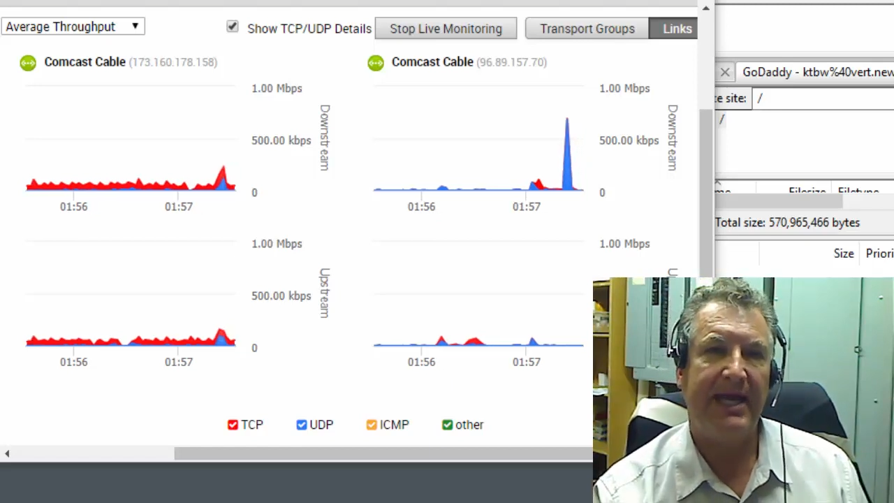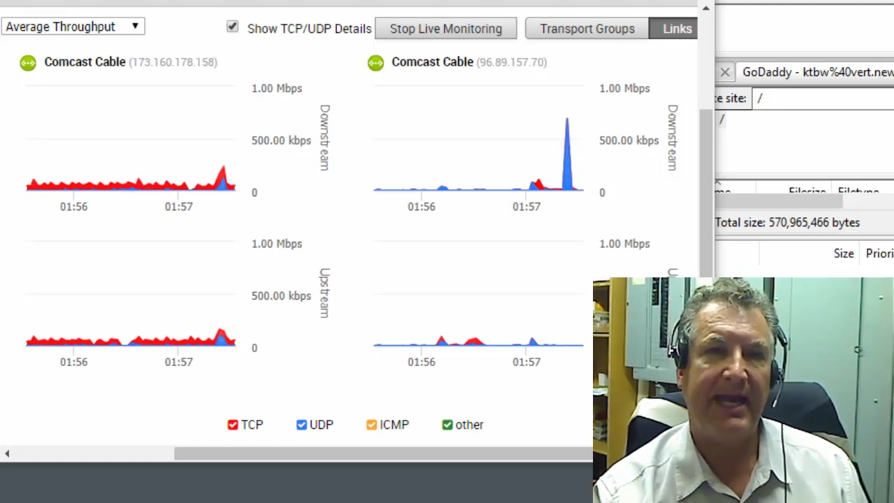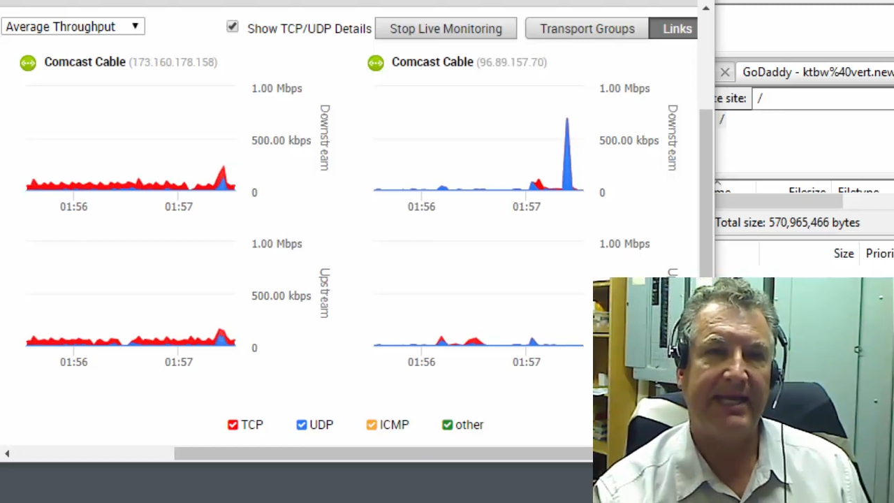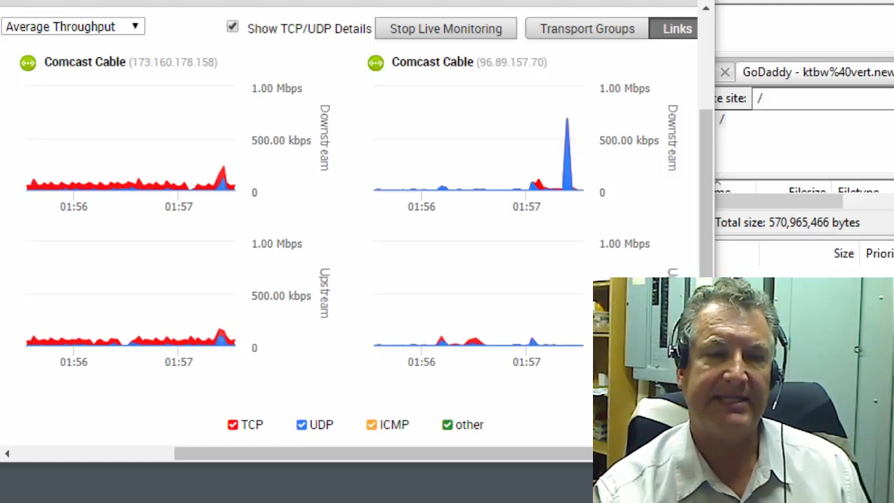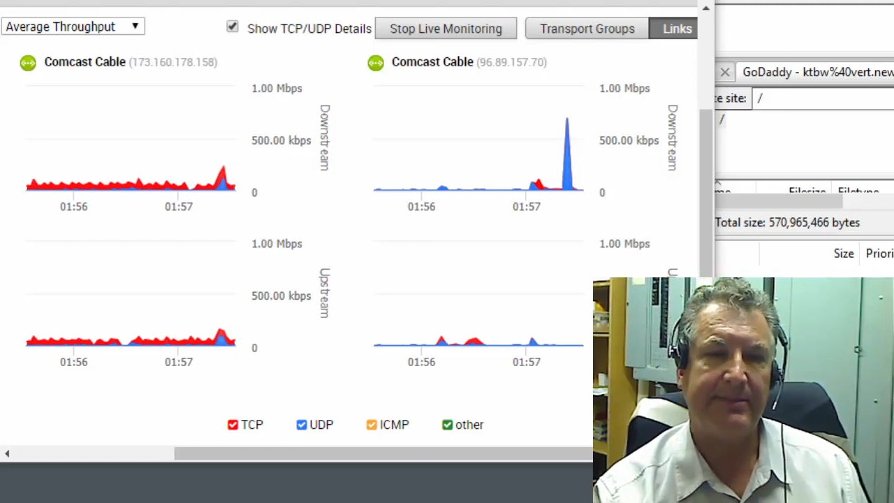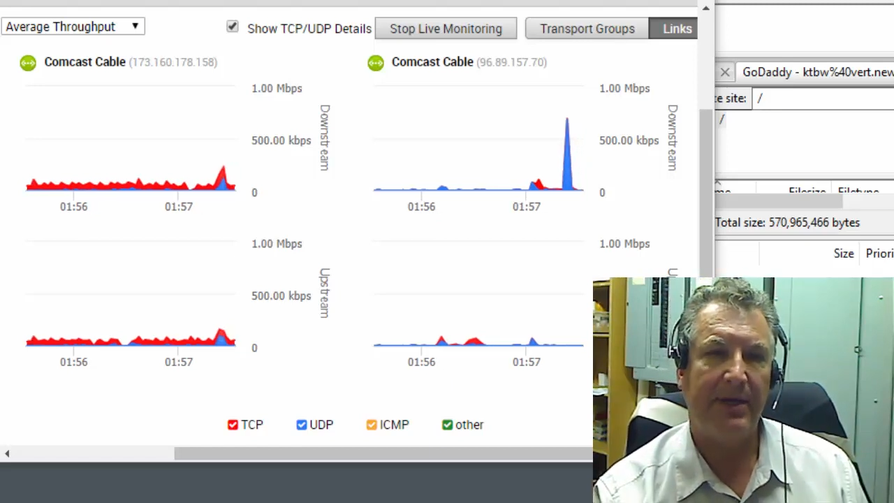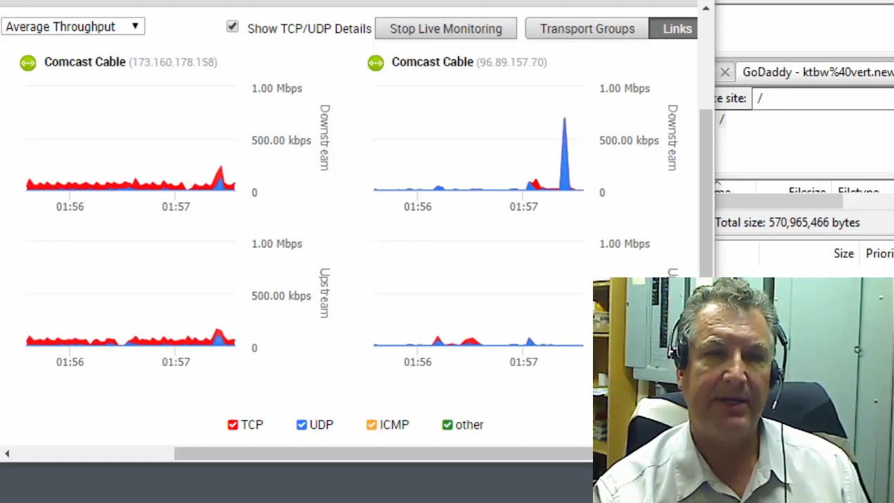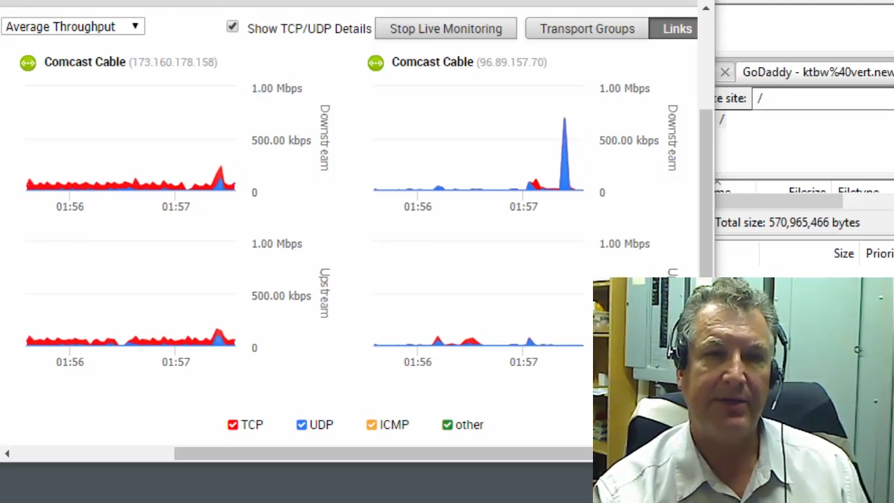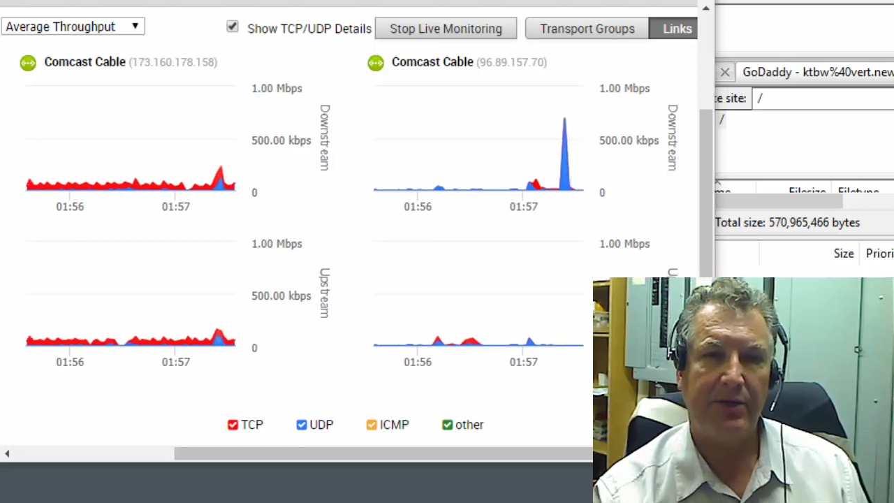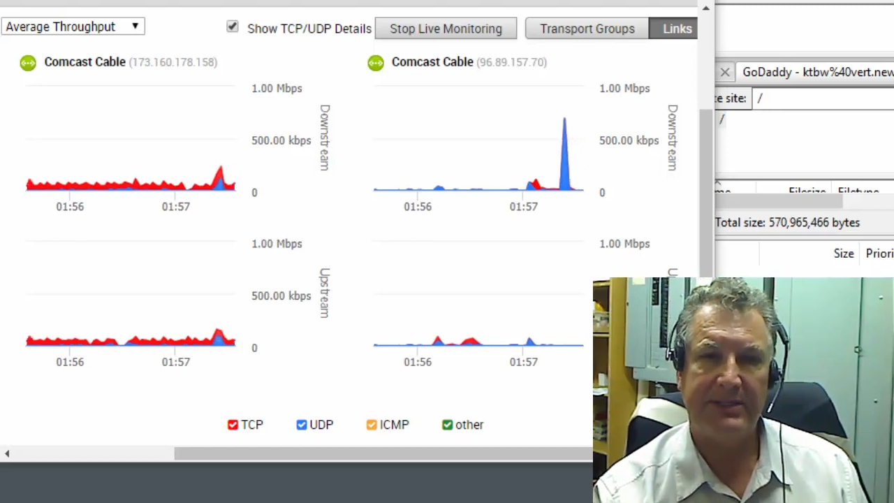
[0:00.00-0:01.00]
task,
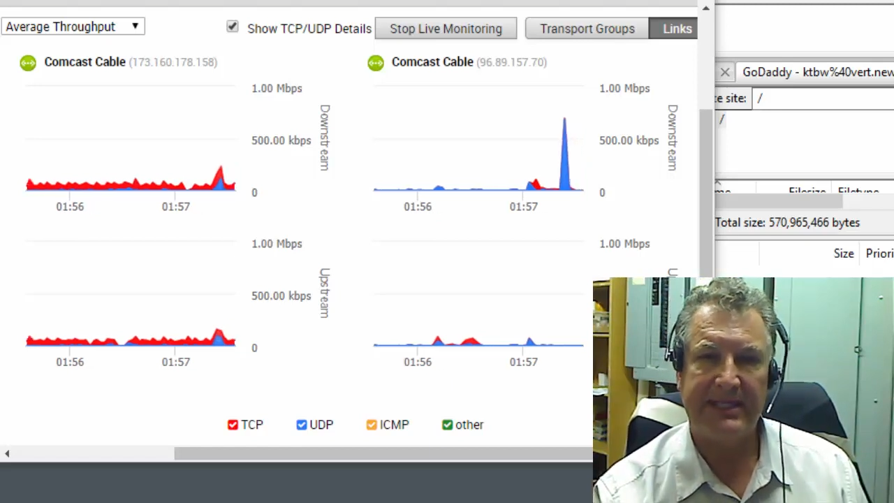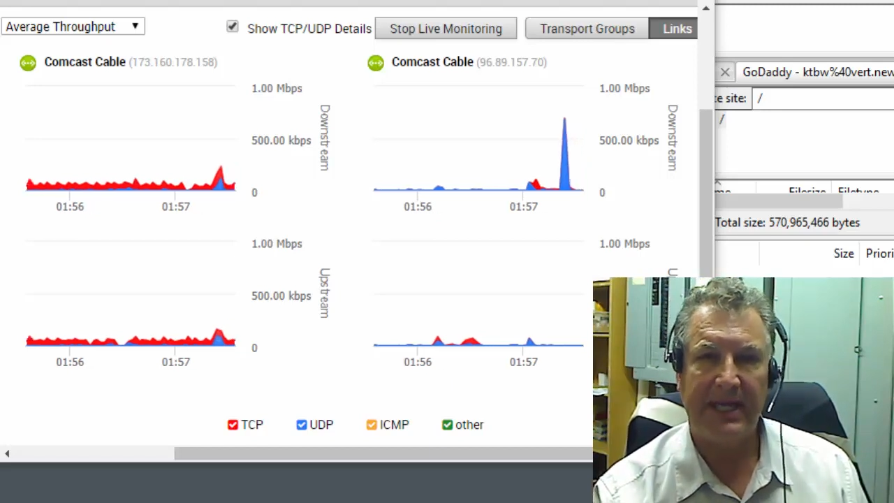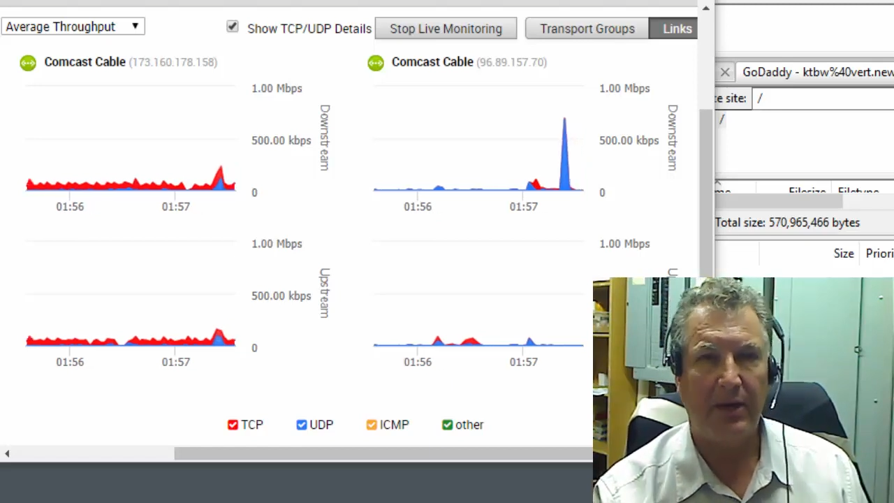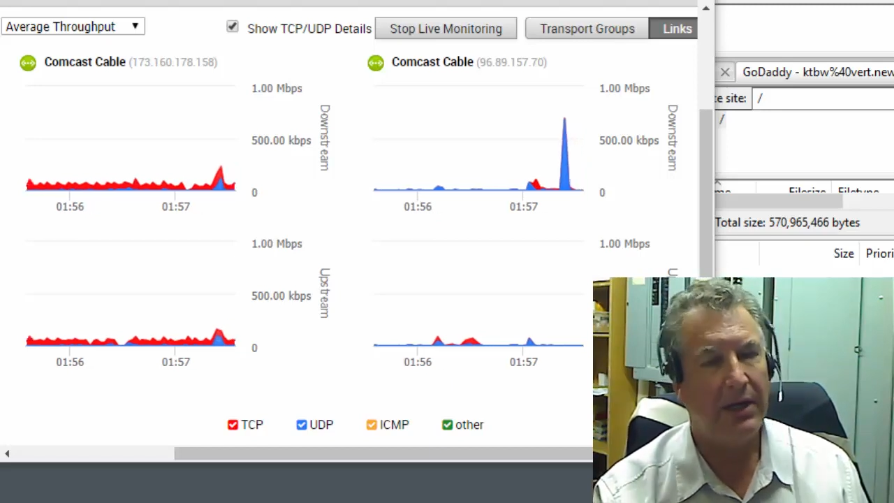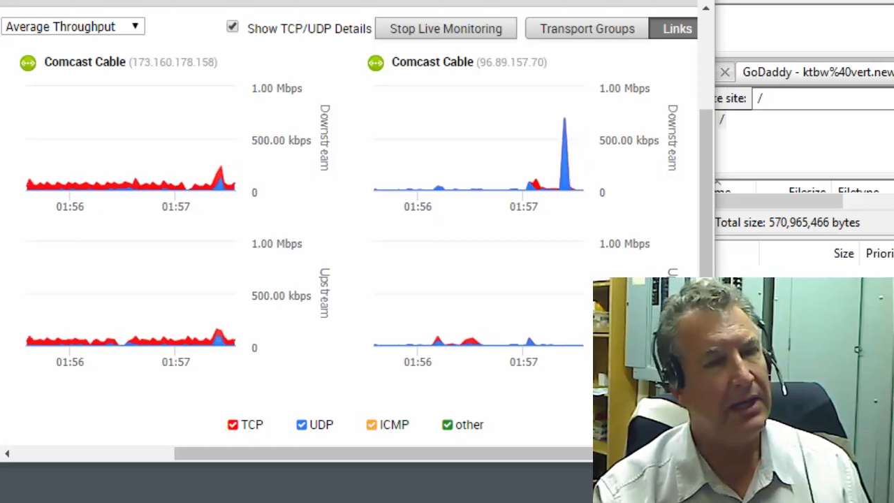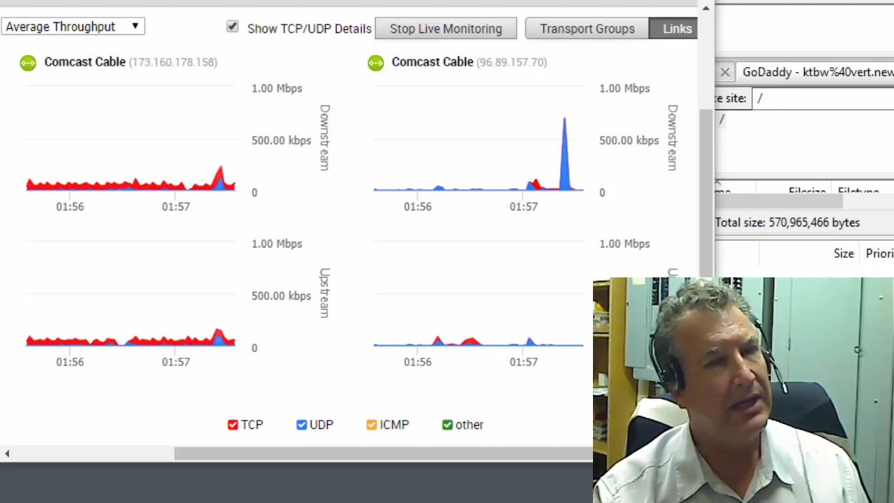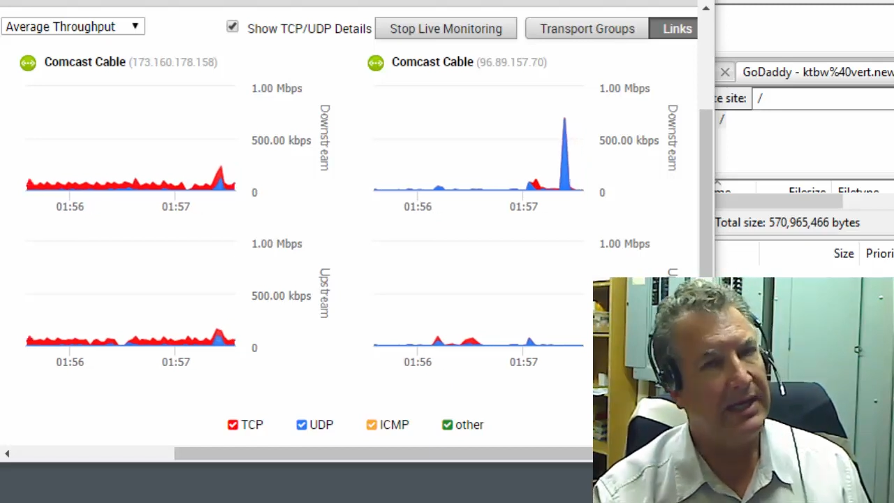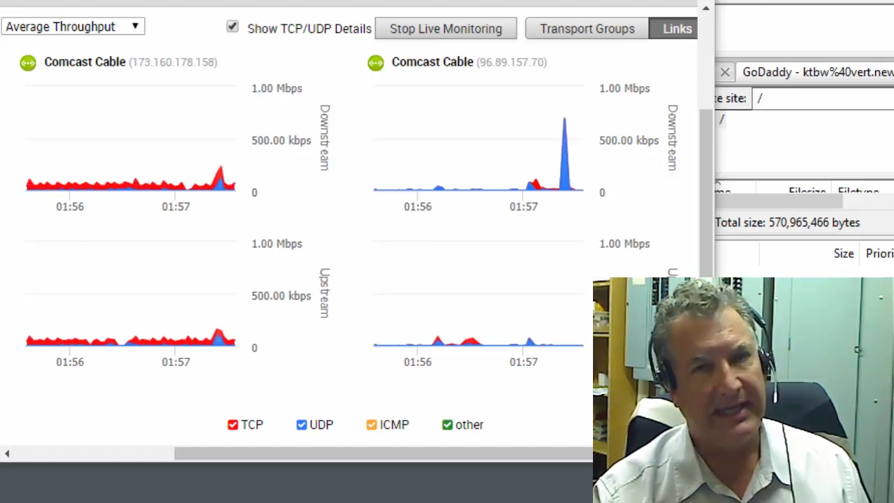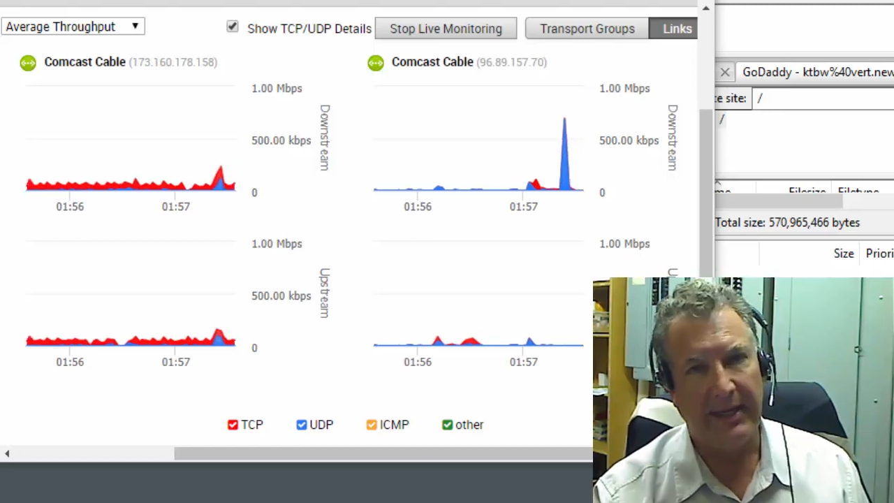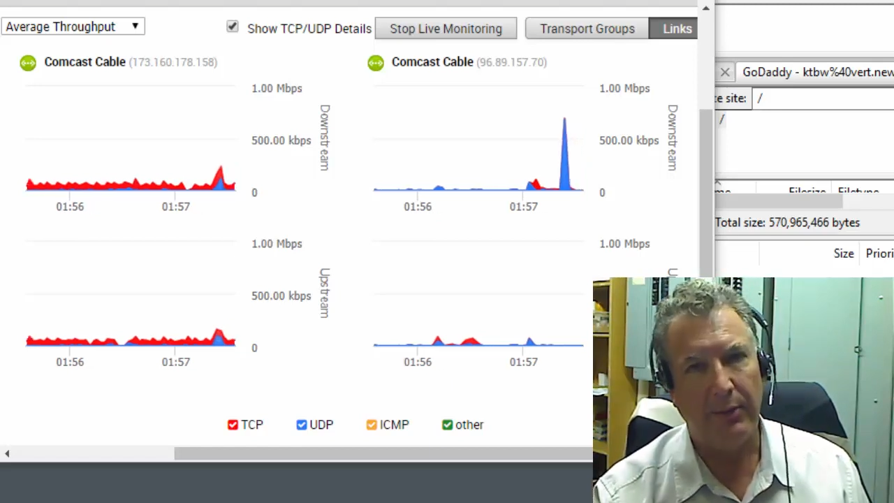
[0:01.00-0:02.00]
but turns out
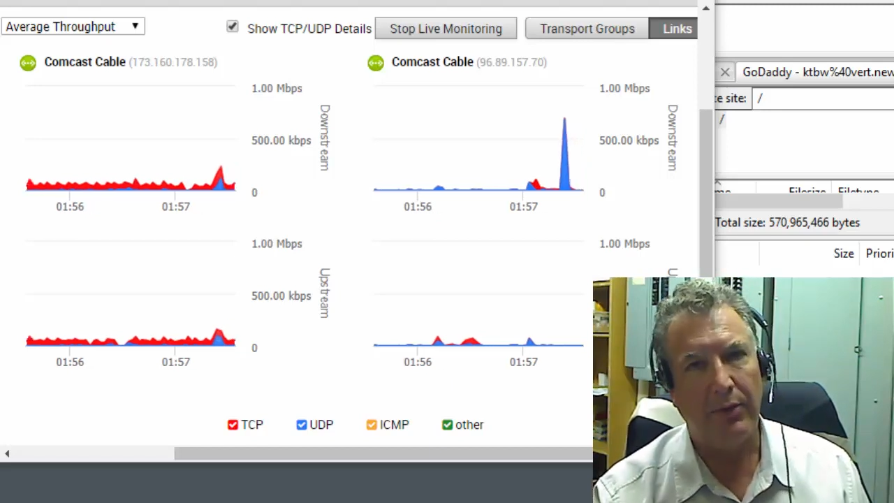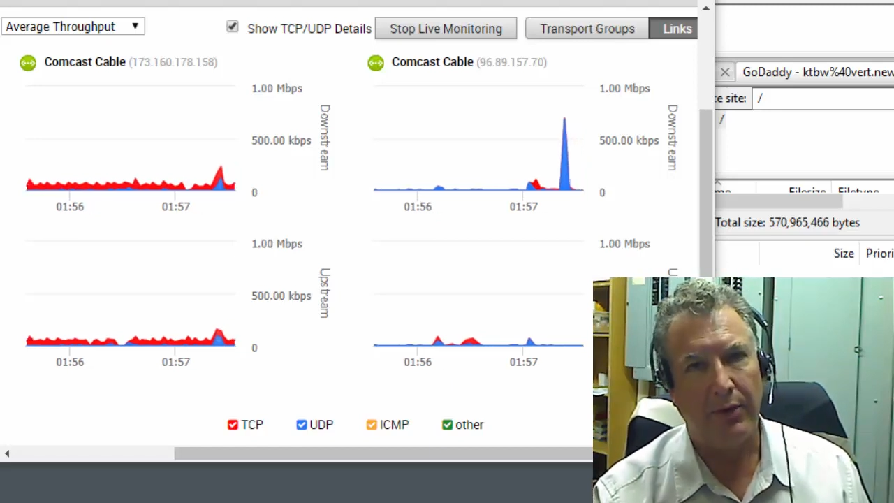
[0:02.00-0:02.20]
they